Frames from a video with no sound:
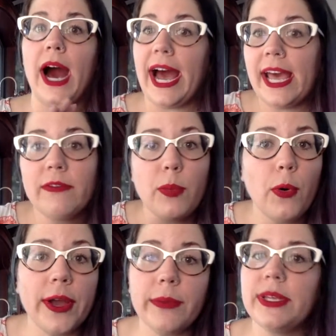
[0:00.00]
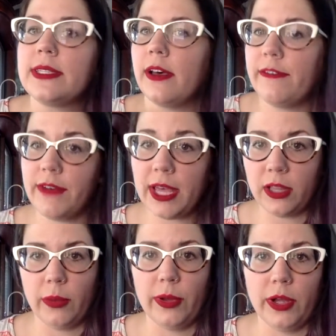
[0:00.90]
I have appointments
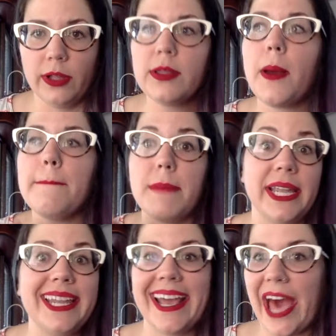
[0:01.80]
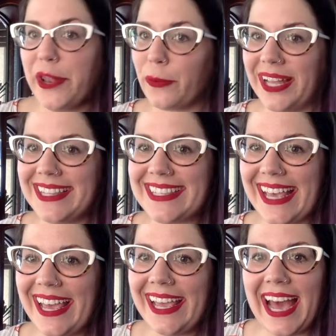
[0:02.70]
available Monday and
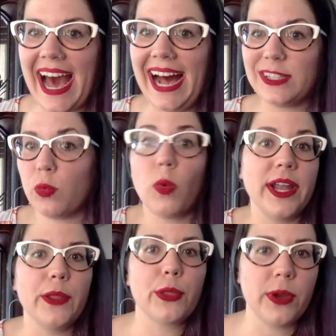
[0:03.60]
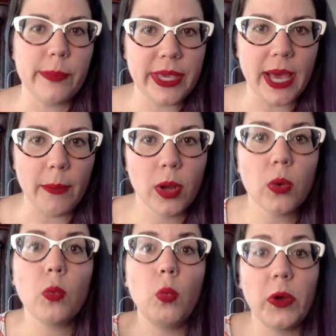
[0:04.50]
Wednesday at 1 and 3 p.m.
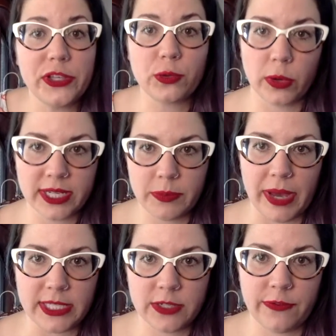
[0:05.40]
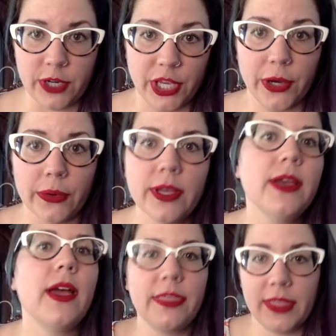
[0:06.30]
Which works best for you?
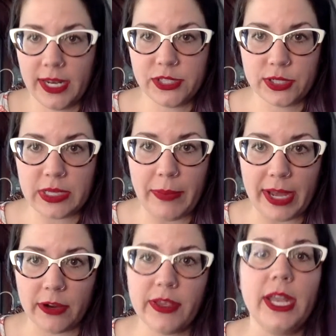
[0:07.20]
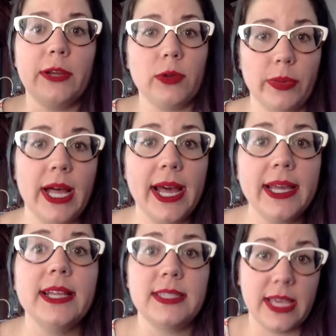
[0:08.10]
Then it's just a matter of hitting reply
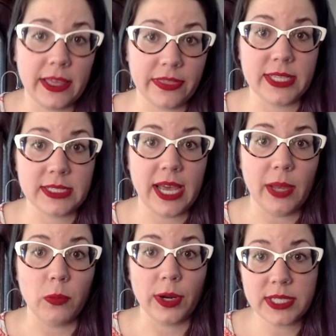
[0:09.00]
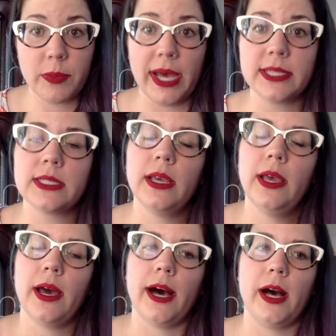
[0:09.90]
and saying this time works best.
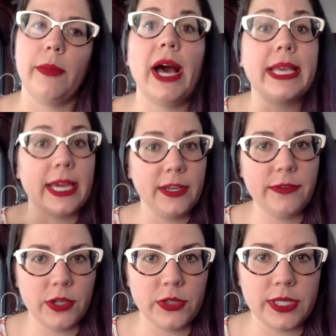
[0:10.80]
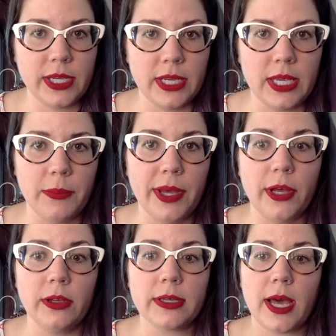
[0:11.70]
Again, if you're using an
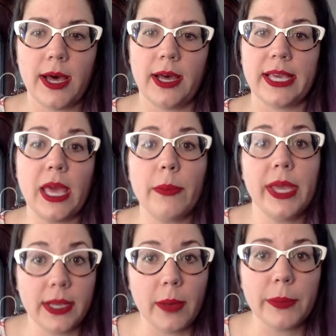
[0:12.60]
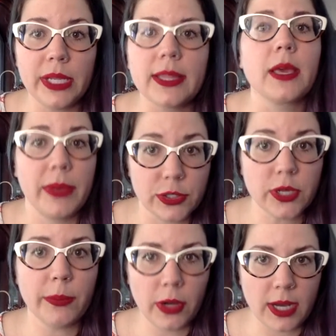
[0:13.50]
email campaign company like
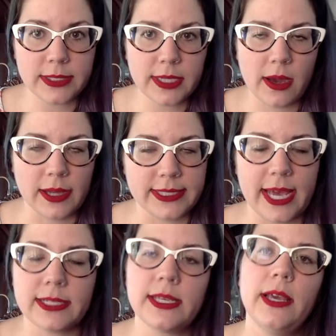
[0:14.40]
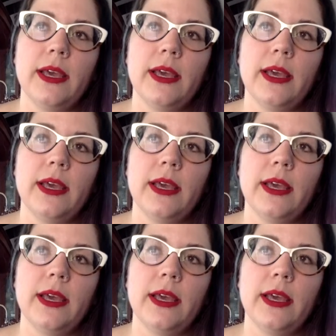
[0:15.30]
MailChimp or Constant Contact,